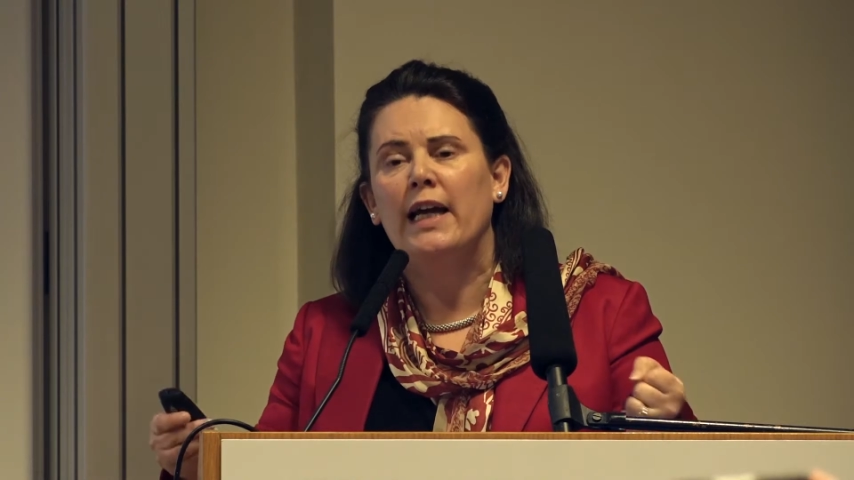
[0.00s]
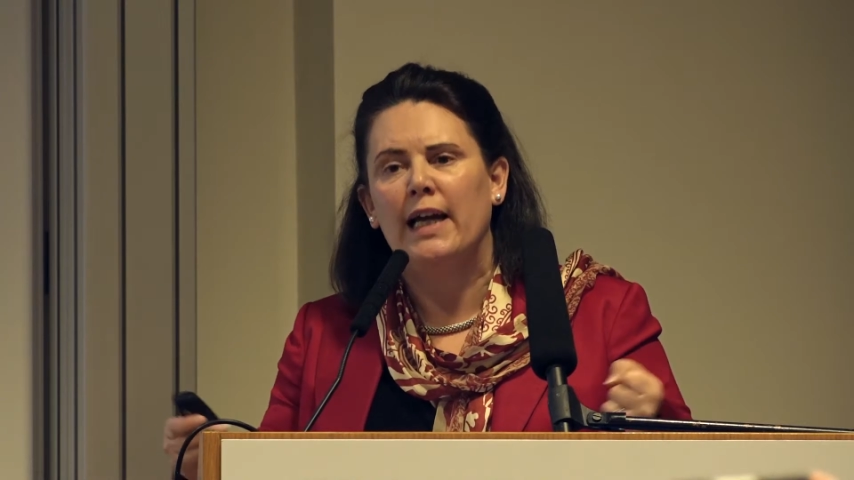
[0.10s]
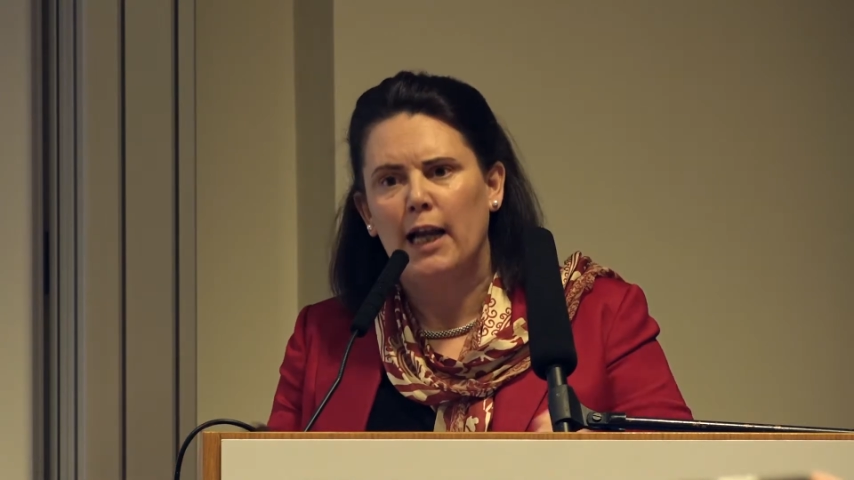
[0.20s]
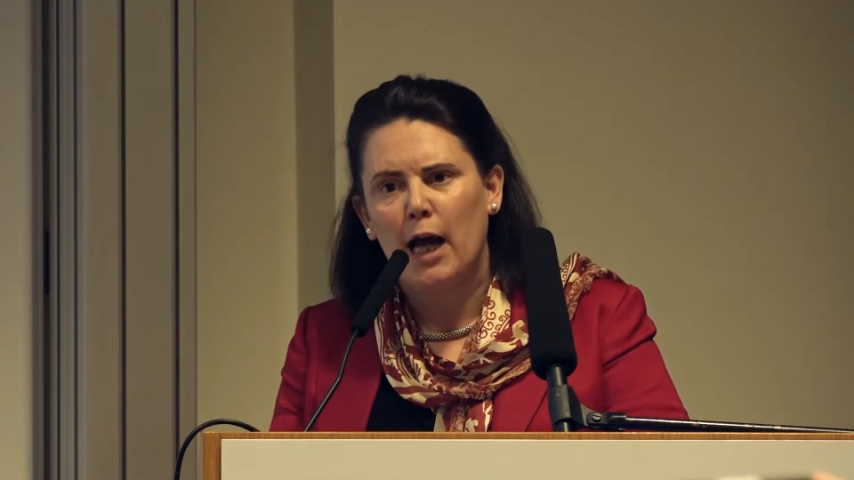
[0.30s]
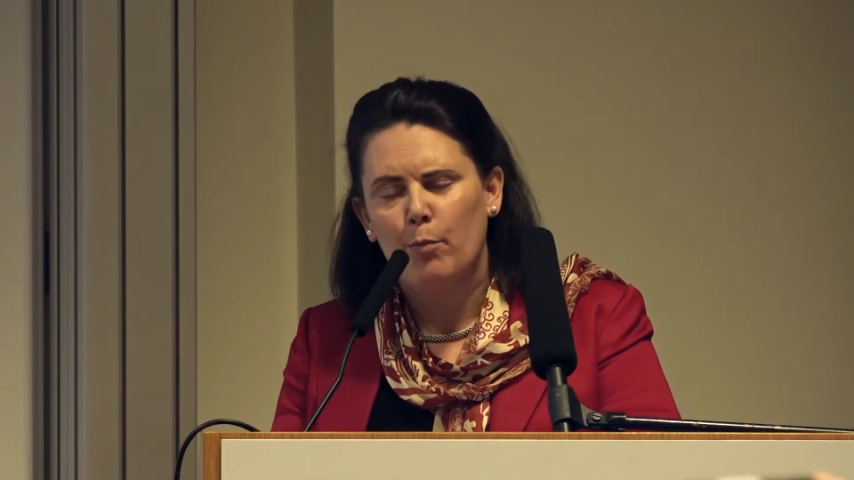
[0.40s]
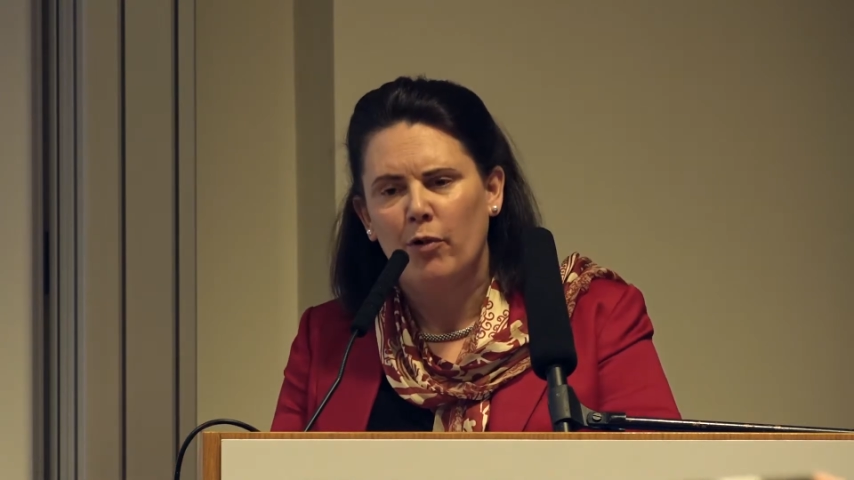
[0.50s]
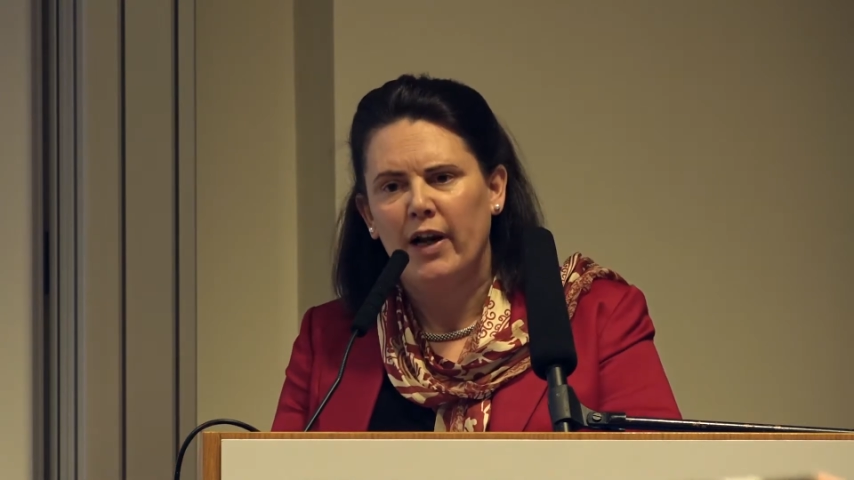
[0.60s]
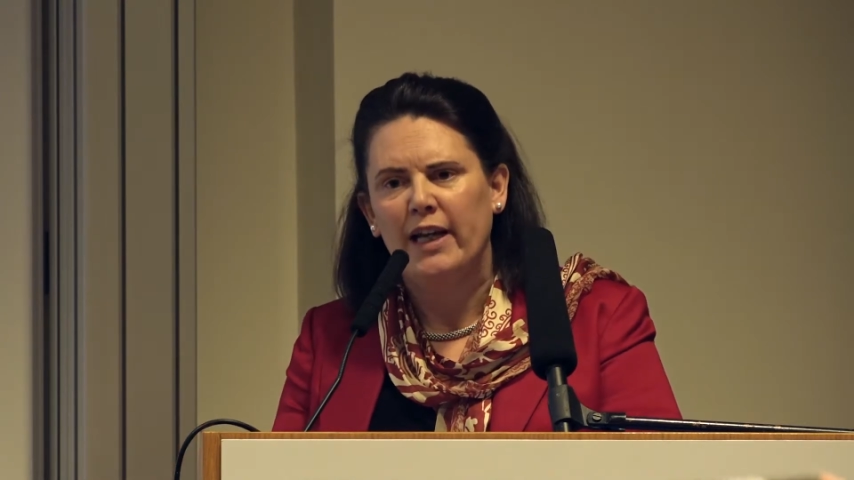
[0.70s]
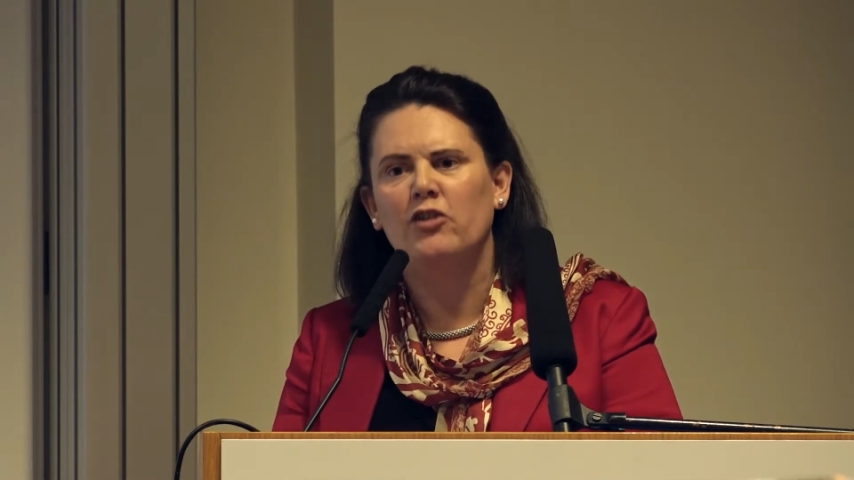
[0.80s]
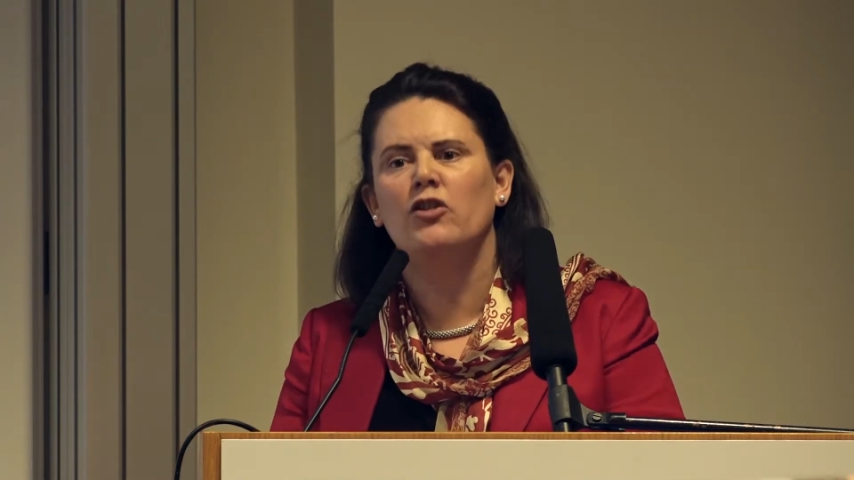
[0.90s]

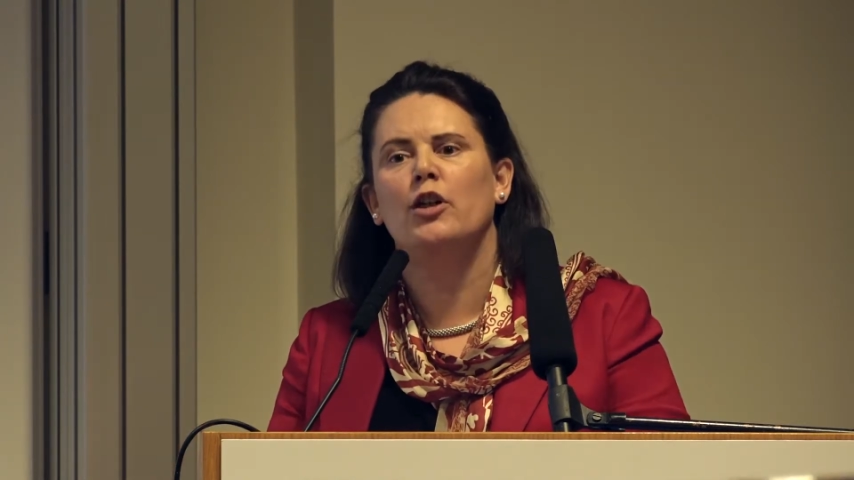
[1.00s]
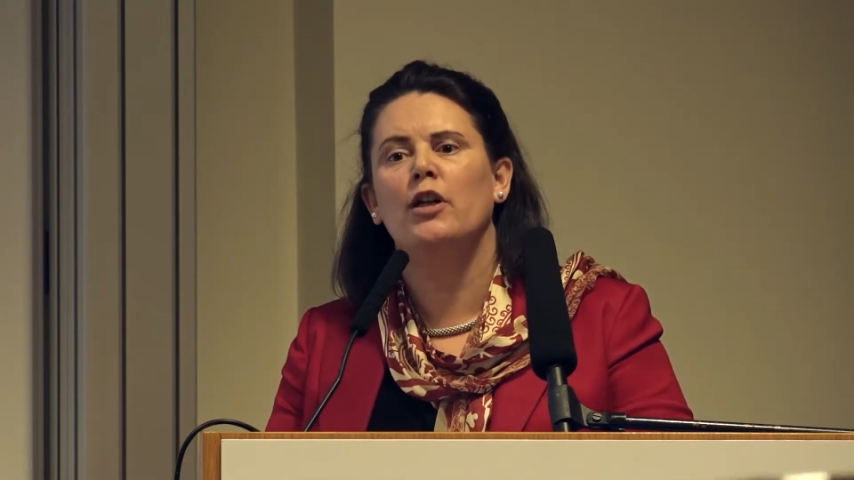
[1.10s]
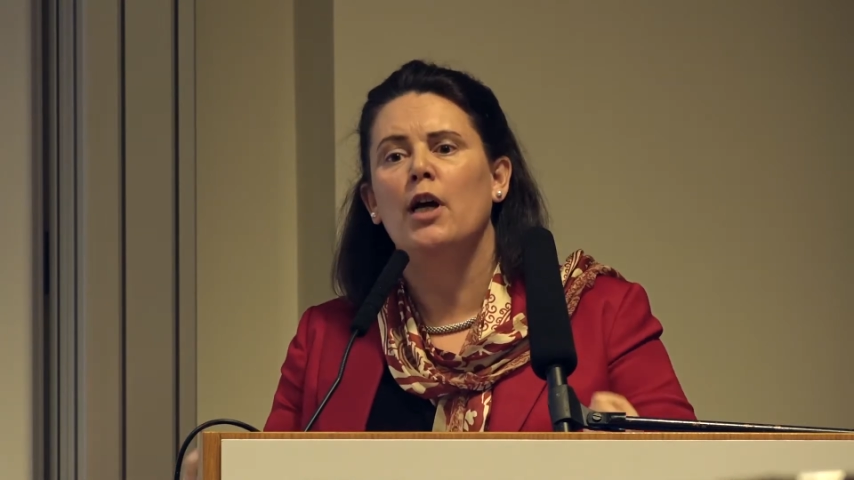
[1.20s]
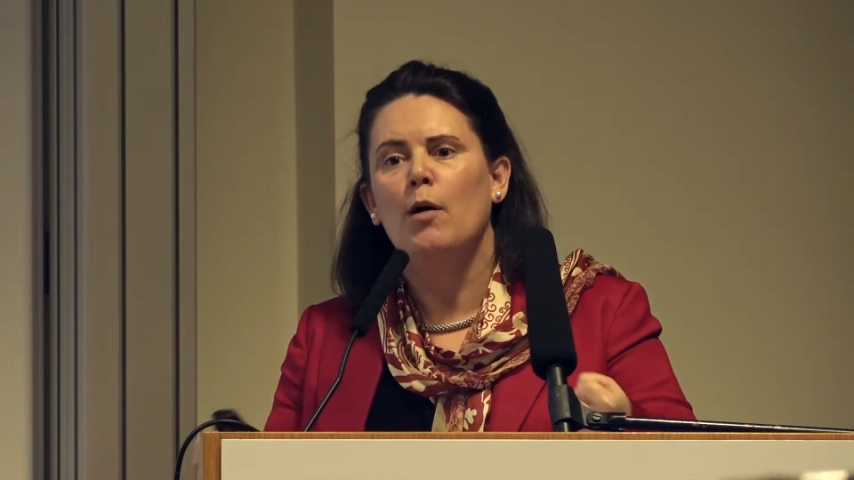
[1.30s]
collaboration,